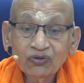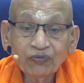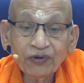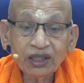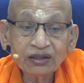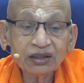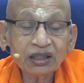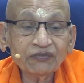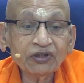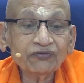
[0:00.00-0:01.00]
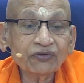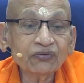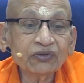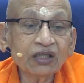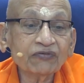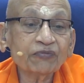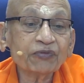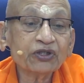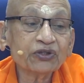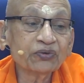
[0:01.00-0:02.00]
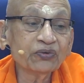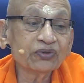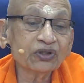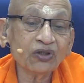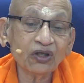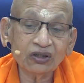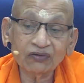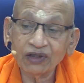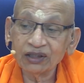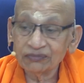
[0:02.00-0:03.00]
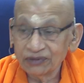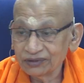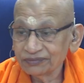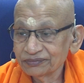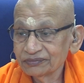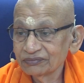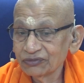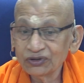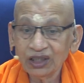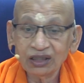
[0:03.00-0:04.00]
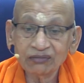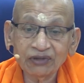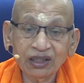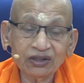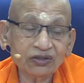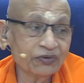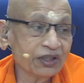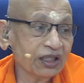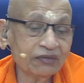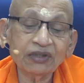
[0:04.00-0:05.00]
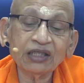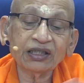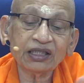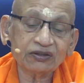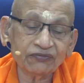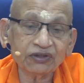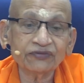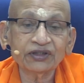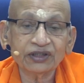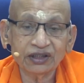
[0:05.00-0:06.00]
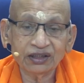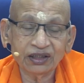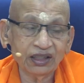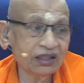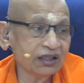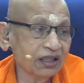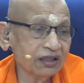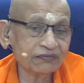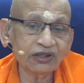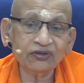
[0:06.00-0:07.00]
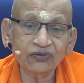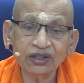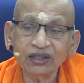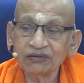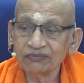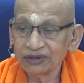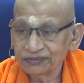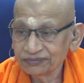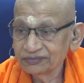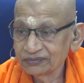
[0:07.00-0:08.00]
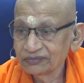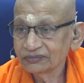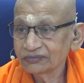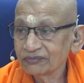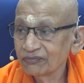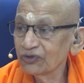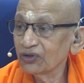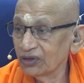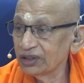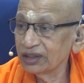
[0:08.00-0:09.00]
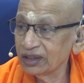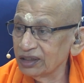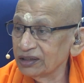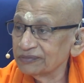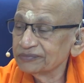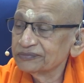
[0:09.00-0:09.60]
Upasate means one who therefore pursues the knowledge of Atma. Because Atma has to be gained, that next verse will say, gaining Atma is knowing Atma. It is already gained.